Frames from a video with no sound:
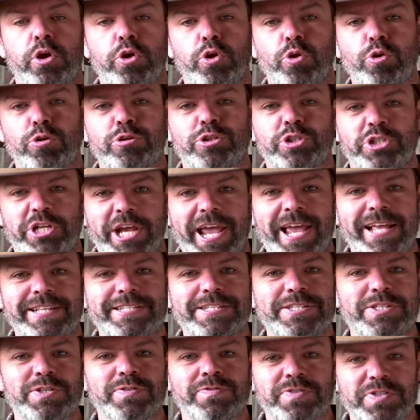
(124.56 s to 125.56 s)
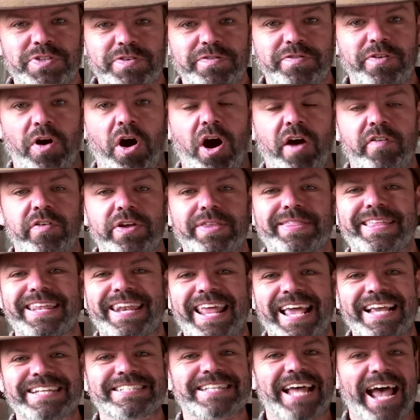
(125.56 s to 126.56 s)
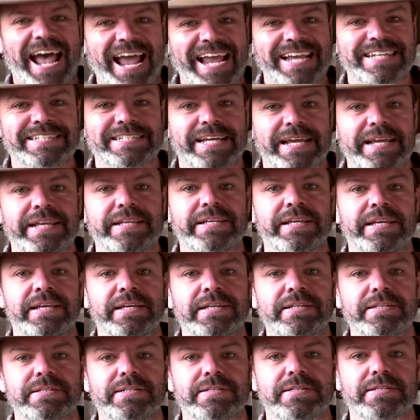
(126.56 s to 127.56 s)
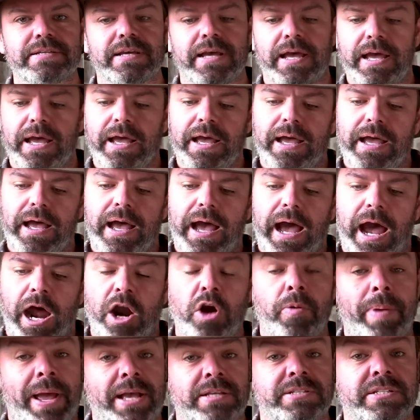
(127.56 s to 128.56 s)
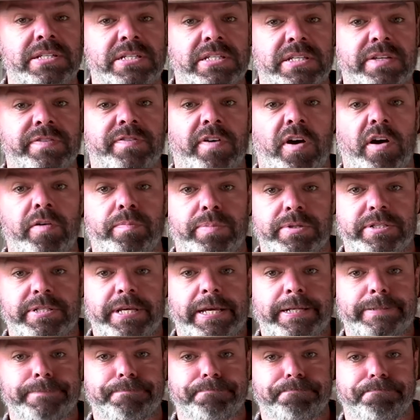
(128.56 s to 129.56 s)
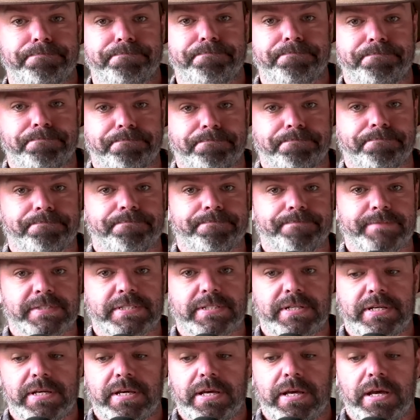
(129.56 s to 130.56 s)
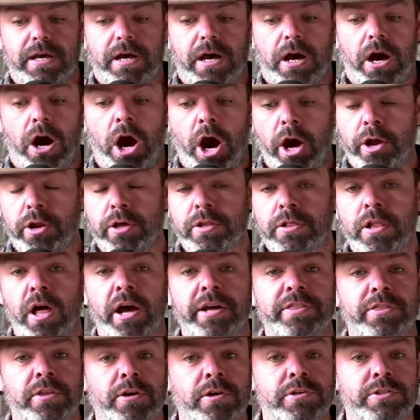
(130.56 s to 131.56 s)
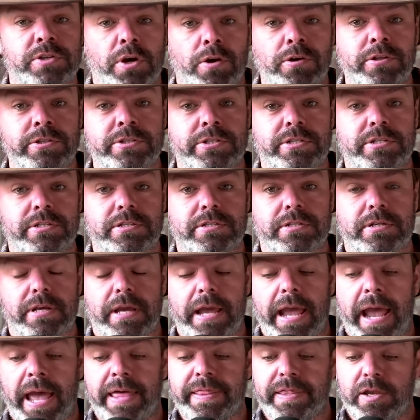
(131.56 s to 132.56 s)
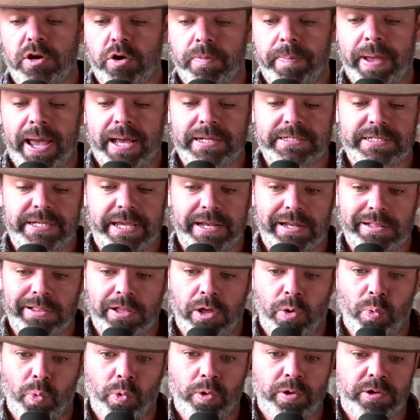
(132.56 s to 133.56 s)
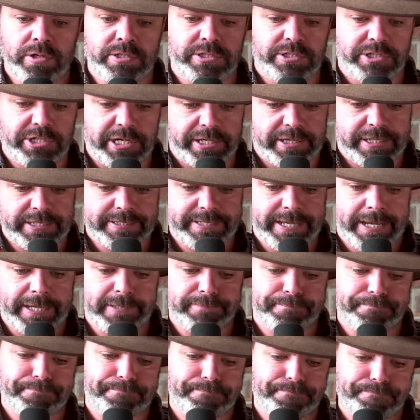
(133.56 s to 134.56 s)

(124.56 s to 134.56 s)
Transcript: your chances of surviving the next 18 years are about 65%. I don't like those odds, and they're about to get a lot worse. Check this out.